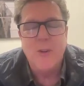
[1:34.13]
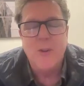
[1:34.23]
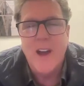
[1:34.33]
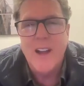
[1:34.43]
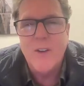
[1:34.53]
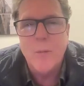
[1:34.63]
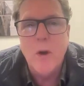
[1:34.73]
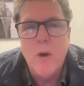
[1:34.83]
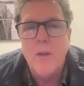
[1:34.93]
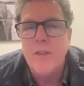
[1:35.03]
kind.
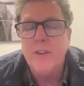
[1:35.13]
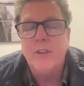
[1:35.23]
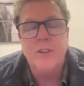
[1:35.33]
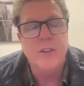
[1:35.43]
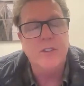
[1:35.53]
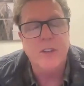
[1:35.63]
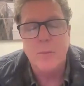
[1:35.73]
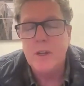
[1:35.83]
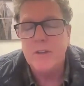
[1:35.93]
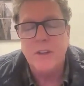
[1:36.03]
Well, this is a
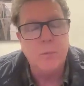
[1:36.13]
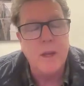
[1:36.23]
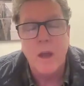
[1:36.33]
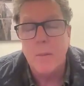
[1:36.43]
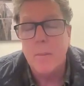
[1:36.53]
subject that's become